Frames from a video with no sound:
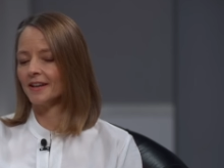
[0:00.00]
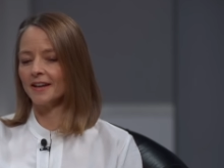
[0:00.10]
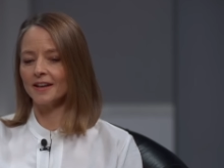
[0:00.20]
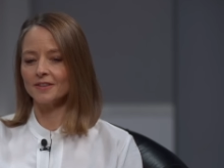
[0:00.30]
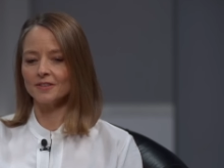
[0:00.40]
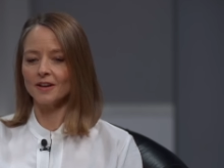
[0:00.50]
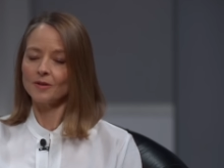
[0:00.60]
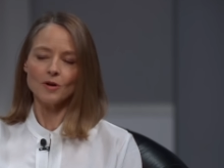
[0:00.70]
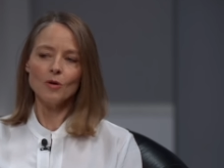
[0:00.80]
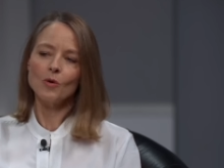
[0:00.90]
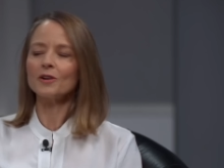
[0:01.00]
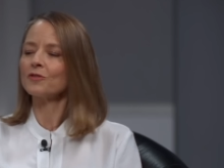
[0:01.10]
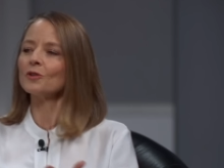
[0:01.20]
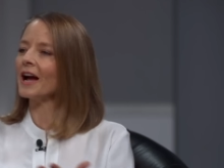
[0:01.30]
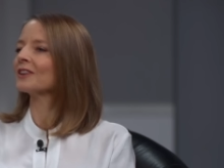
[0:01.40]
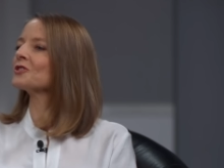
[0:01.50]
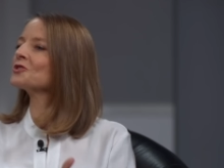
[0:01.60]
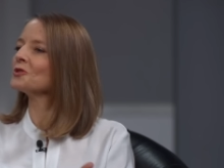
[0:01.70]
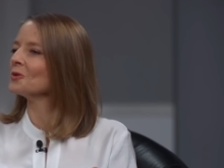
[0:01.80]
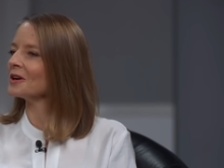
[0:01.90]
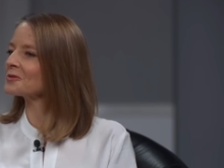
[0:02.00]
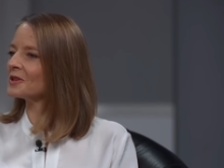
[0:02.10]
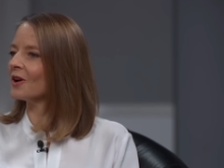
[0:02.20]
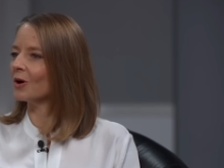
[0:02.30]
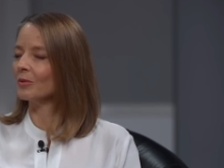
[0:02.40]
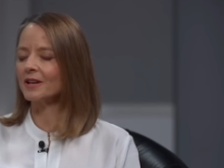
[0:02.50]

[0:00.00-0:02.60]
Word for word: and uh, a wonderful actor too, as we know.